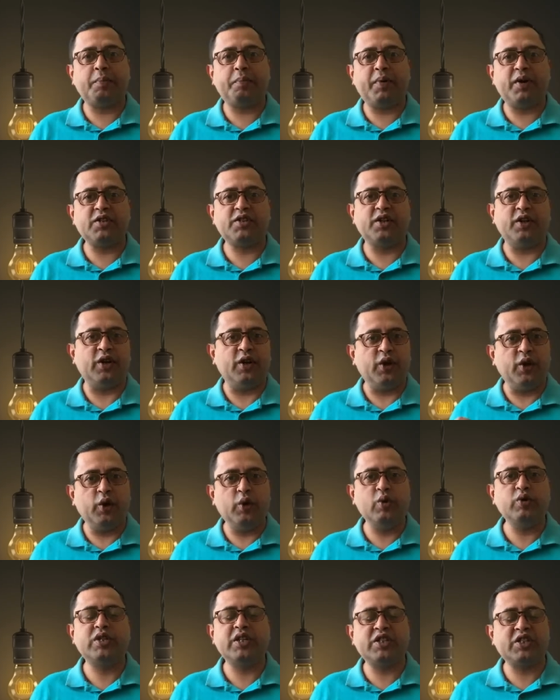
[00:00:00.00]
a person
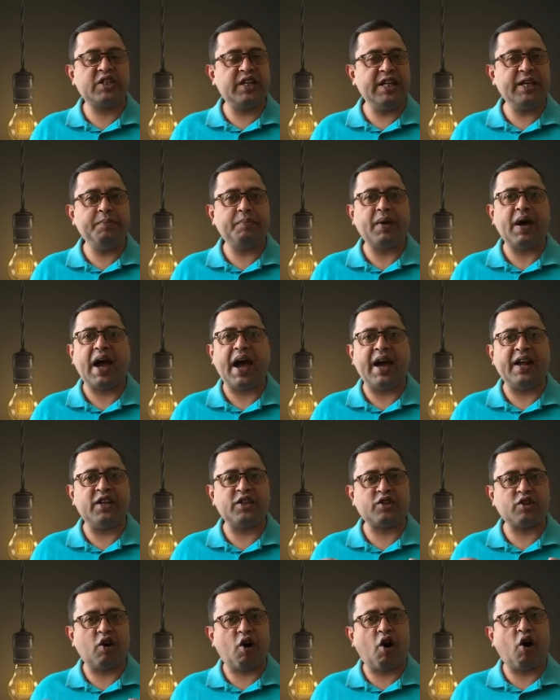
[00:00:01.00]
lose his sleep and
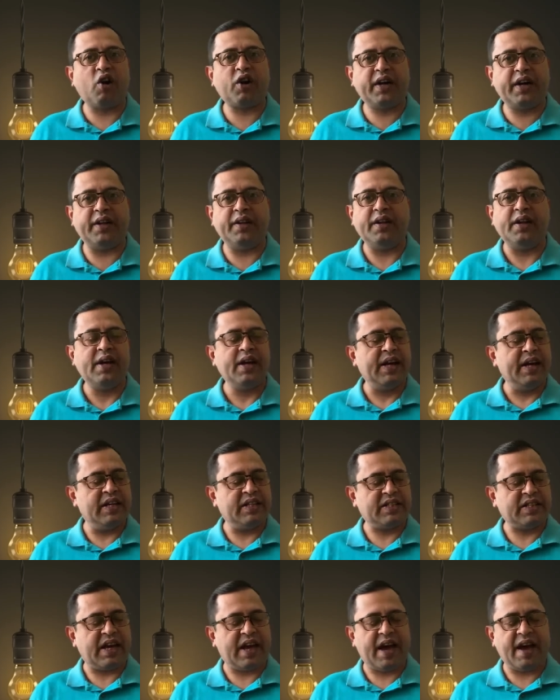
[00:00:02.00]
his organ
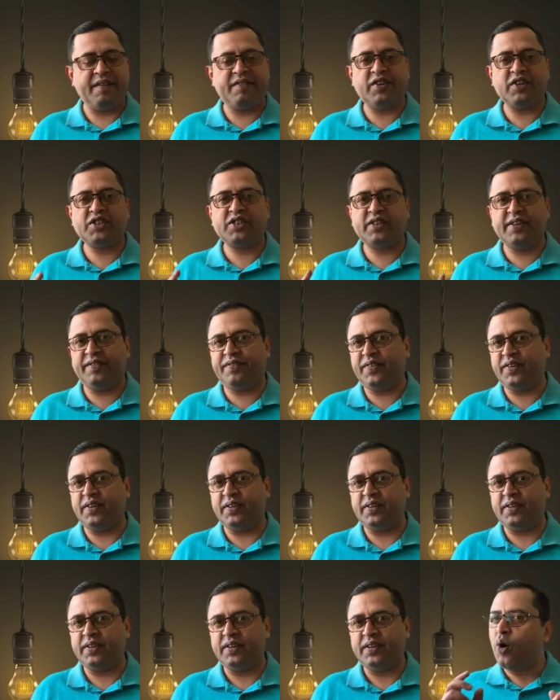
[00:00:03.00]
is ever
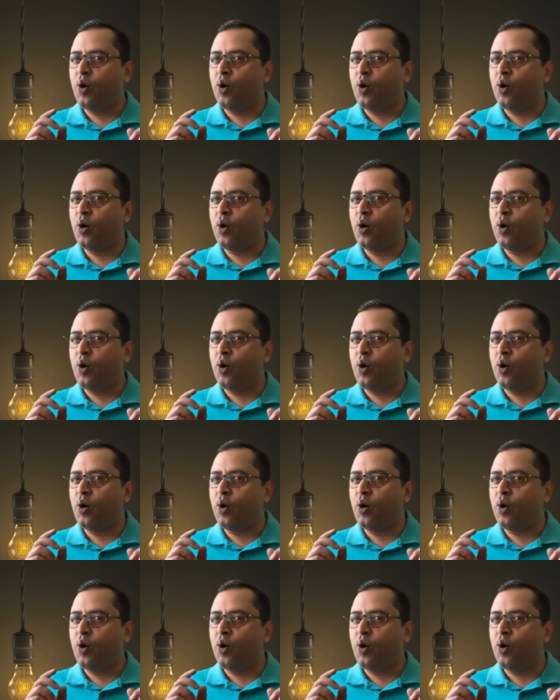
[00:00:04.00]
stiffened.